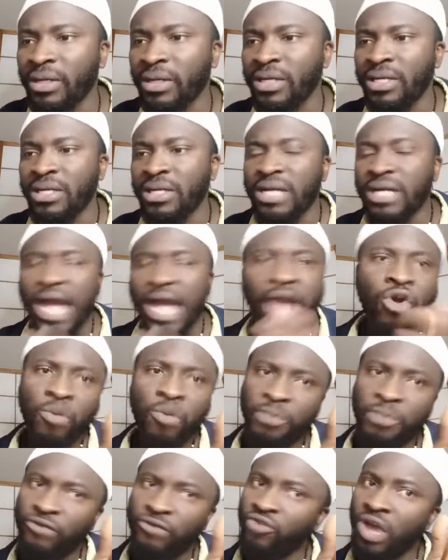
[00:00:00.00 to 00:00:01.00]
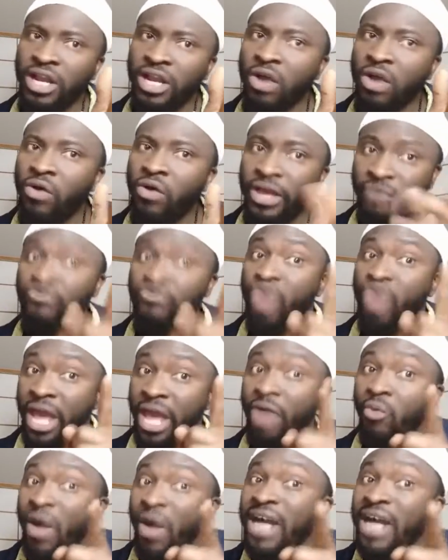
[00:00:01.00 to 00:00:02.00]
I hope if you are a
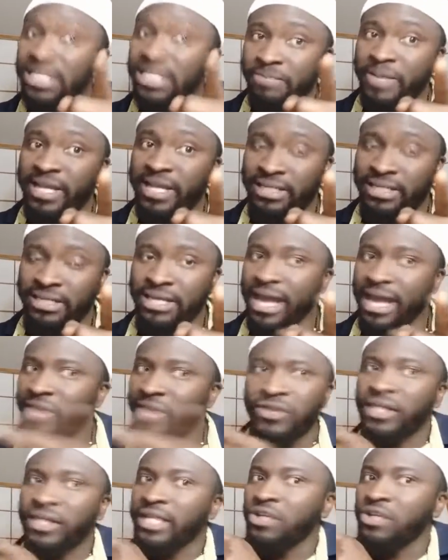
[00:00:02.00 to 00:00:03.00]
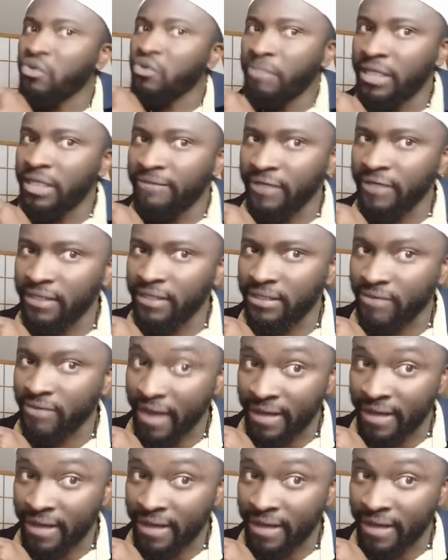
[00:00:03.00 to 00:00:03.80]
wise person, I don't think you'll believe this, right?